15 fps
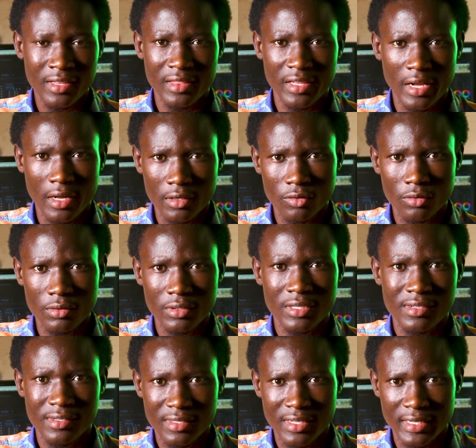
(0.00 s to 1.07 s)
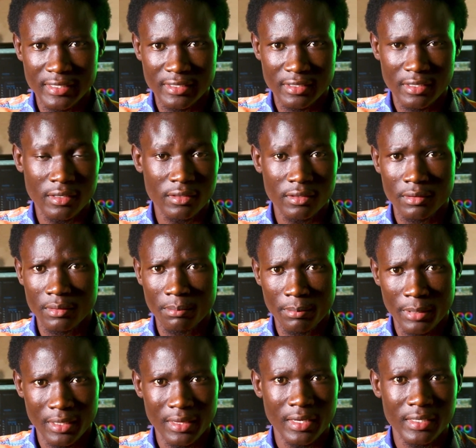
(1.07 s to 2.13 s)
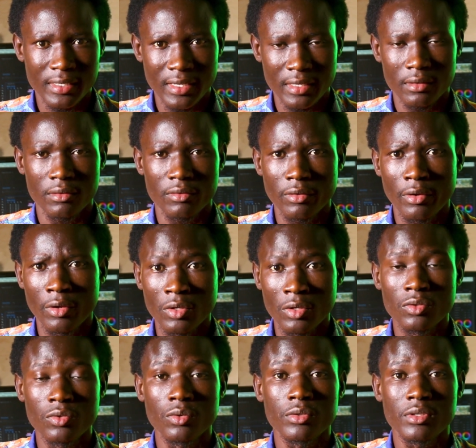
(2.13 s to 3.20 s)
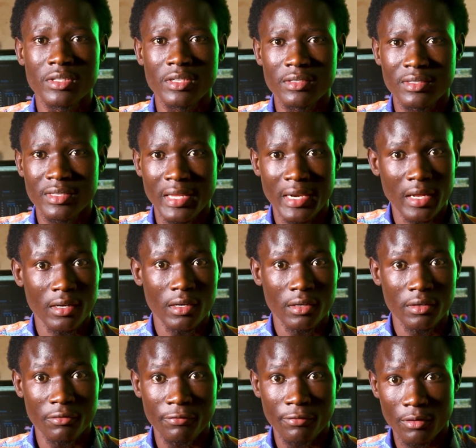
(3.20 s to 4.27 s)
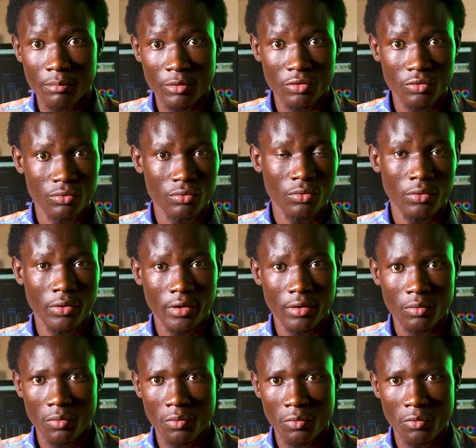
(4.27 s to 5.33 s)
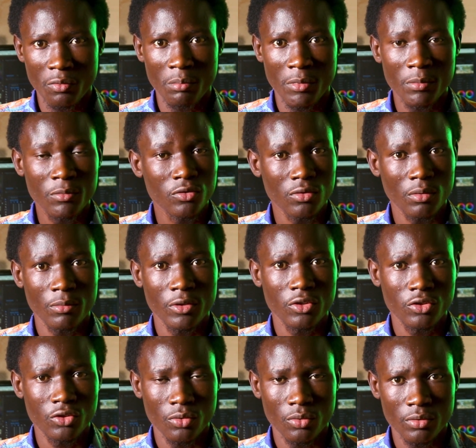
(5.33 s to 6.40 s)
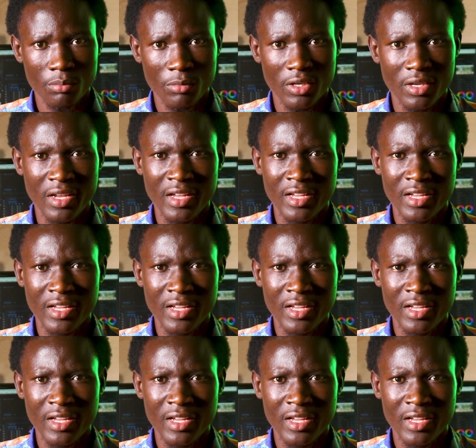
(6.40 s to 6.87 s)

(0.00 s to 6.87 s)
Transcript: There are those things that sticks better than those things that I learned from a tutorial or maybe somebody showed me.